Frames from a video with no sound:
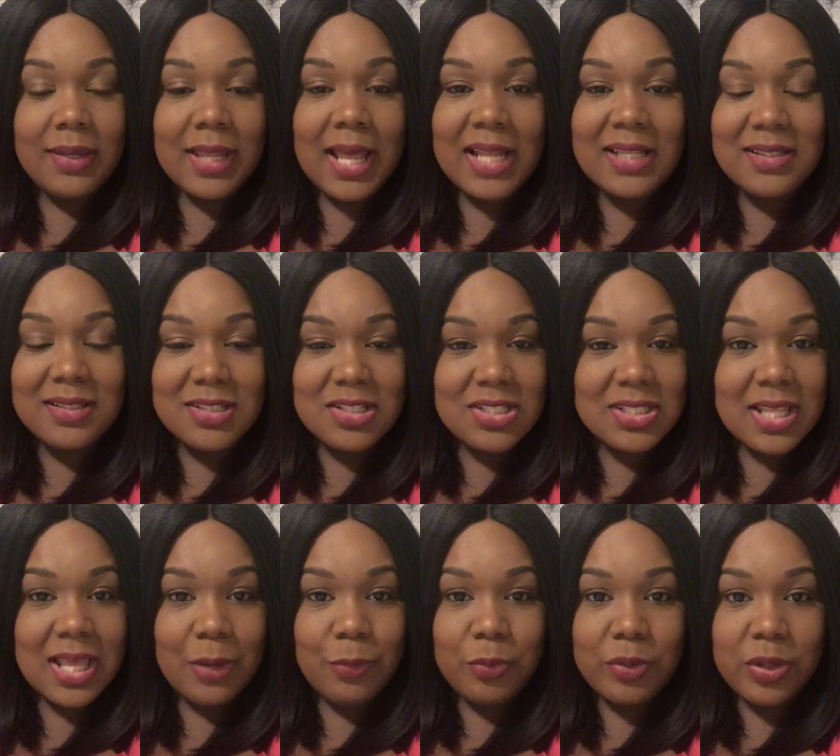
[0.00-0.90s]
Not just
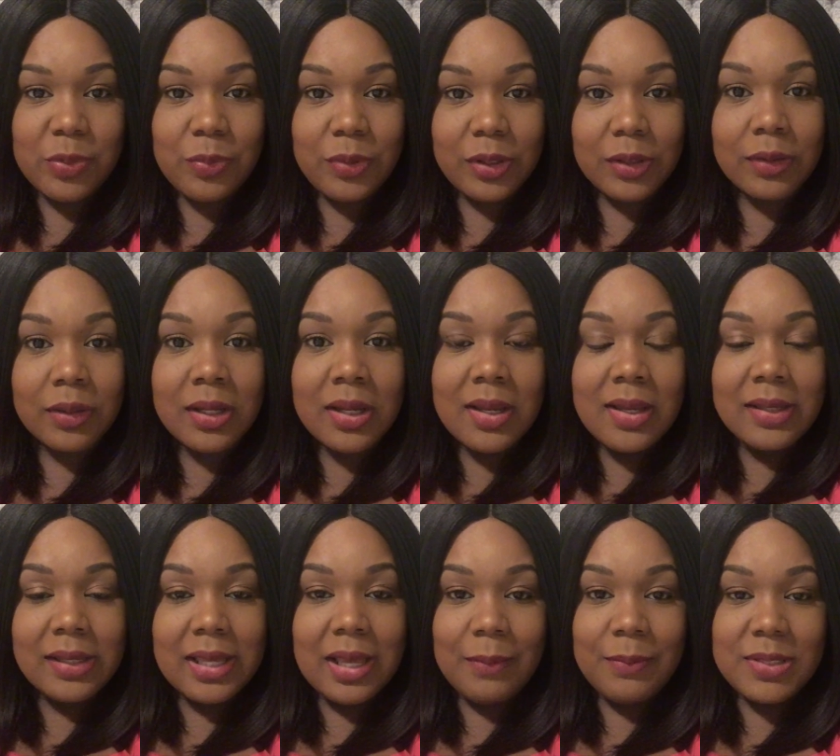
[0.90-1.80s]
that we were
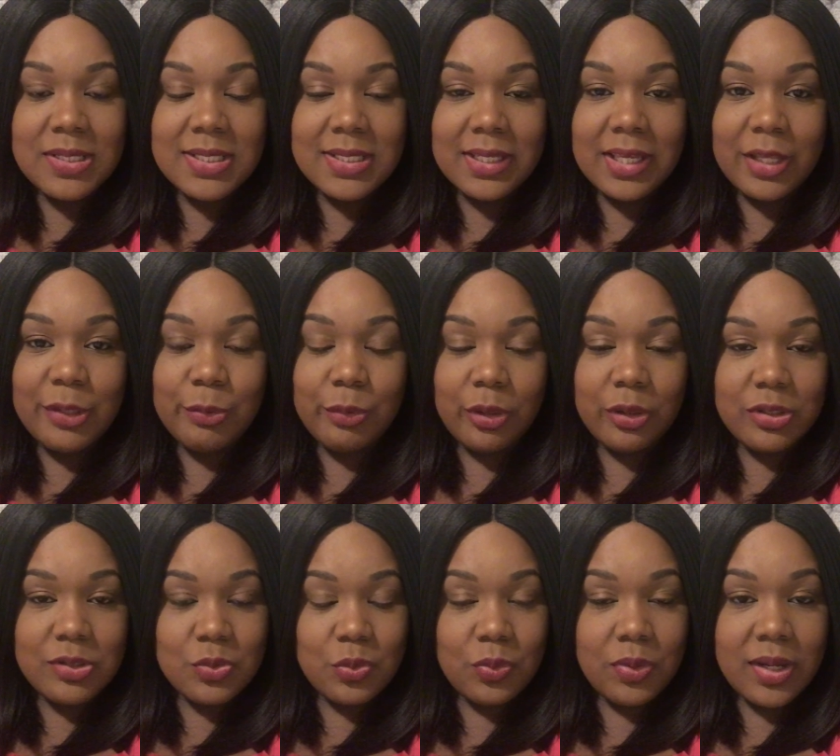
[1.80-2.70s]
coming together
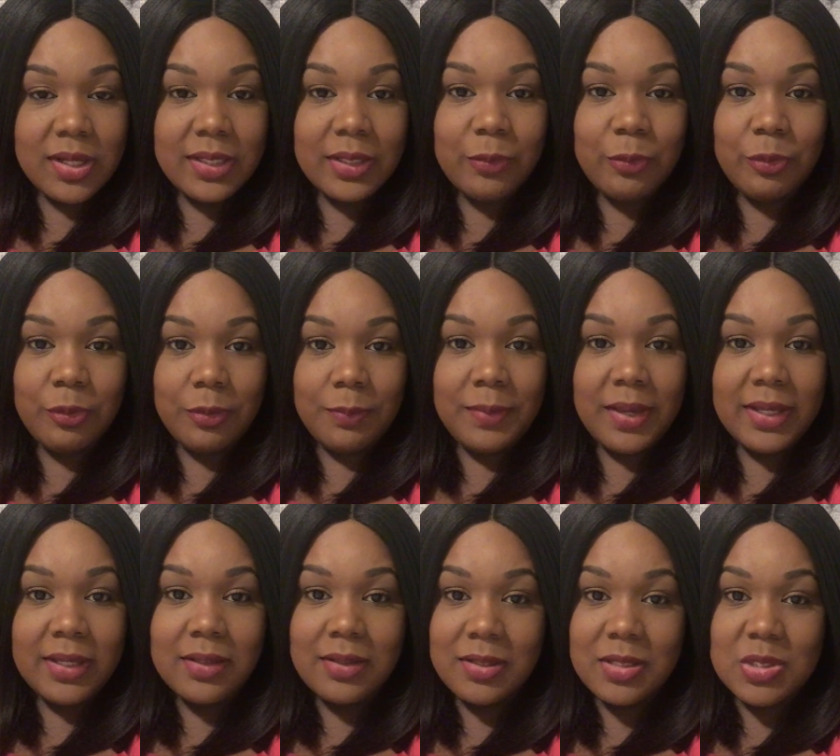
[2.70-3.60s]
as one and we were
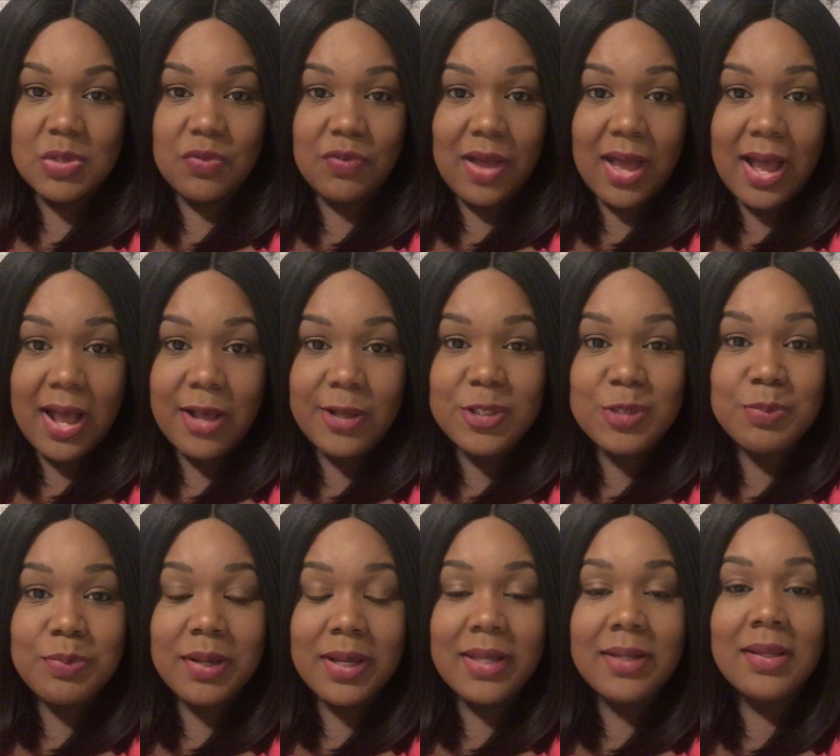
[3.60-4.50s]
making these vows,
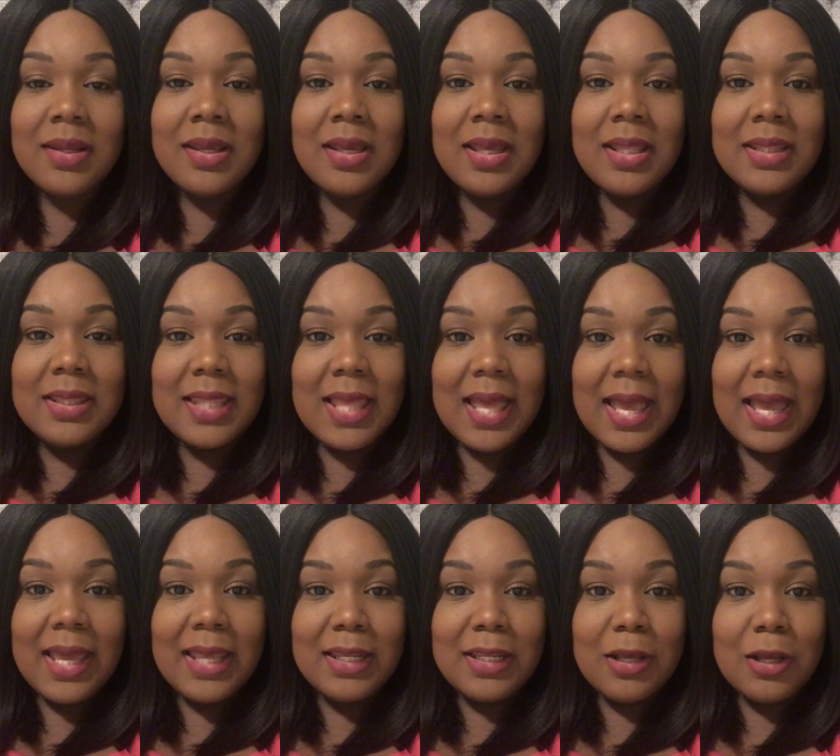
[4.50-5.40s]
but
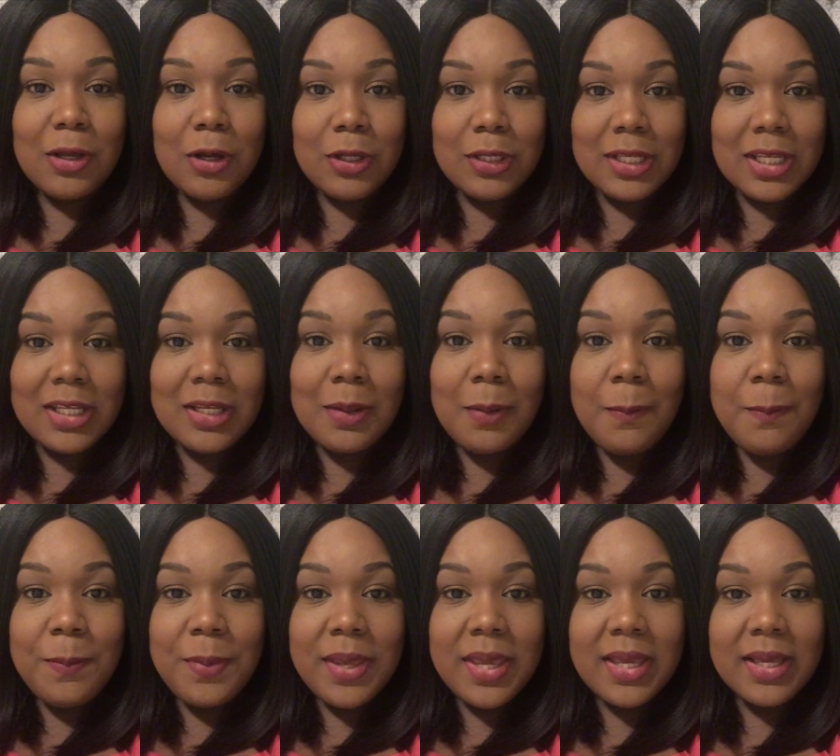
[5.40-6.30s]
that in a
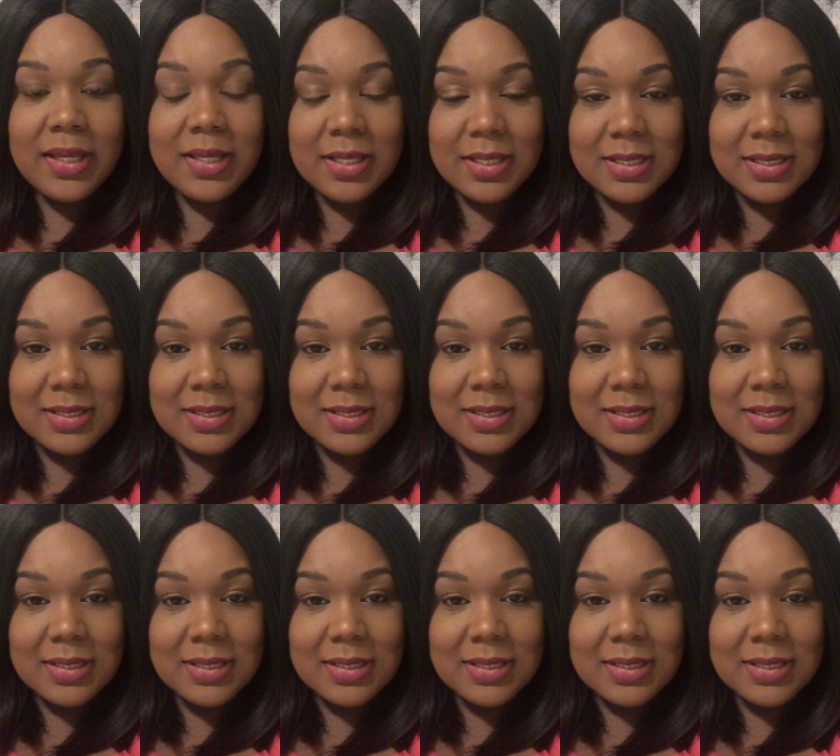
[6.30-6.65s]
big